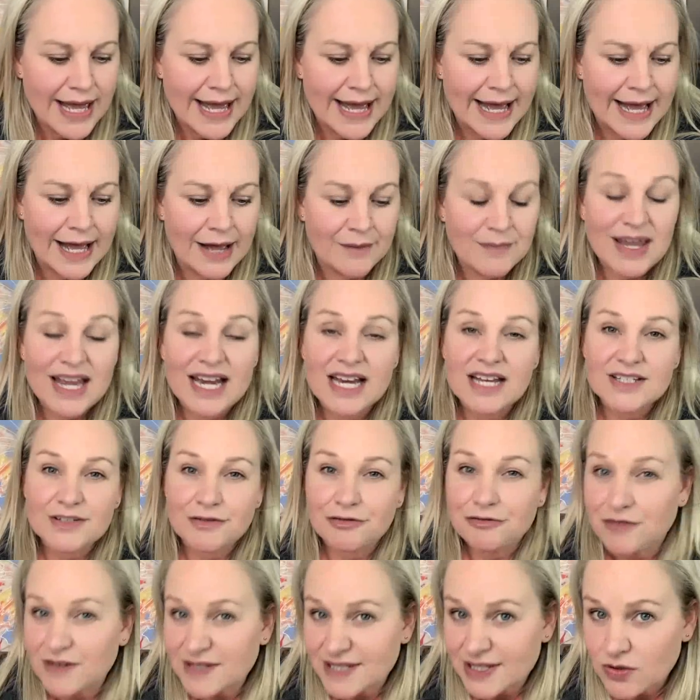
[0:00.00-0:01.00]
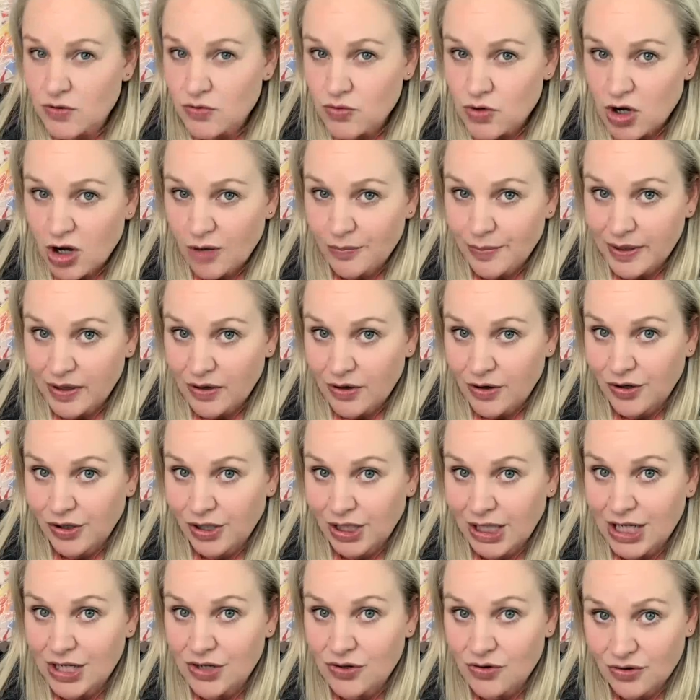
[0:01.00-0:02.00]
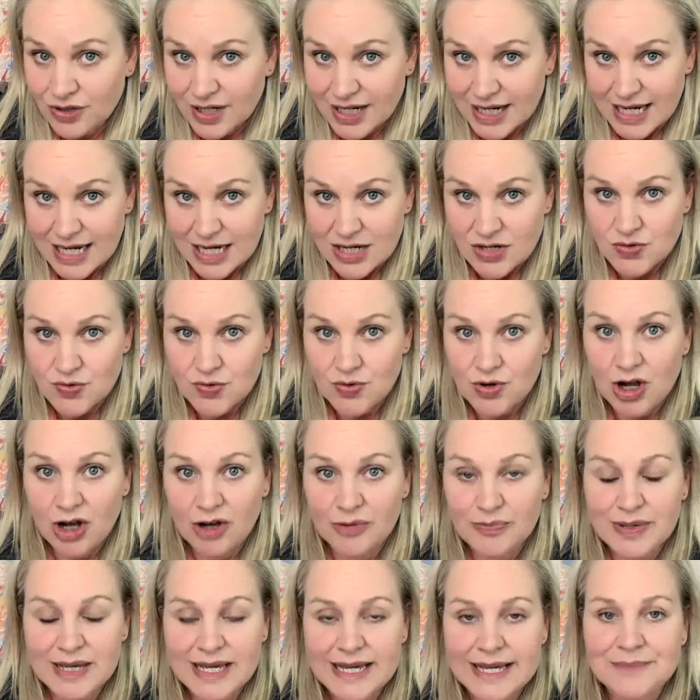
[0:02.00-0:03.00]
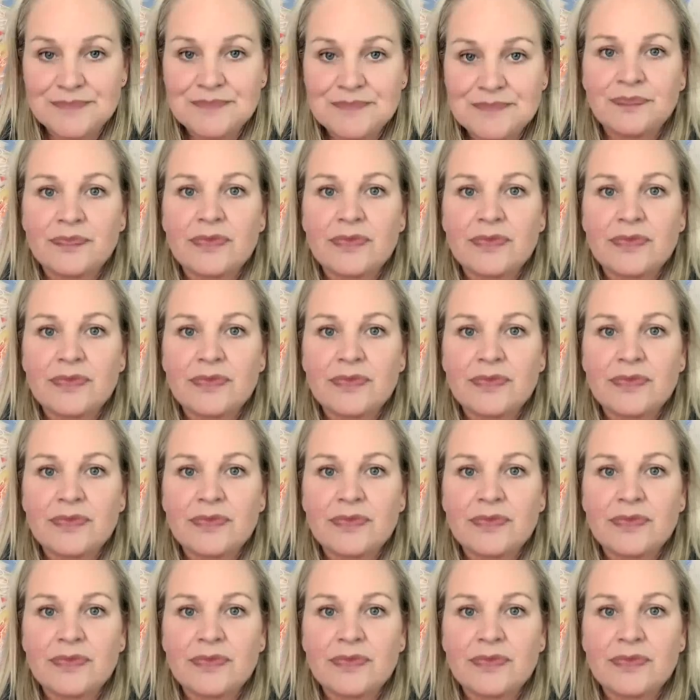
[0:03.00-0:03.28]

Um, it is a physical copy only, not a Kindle copy.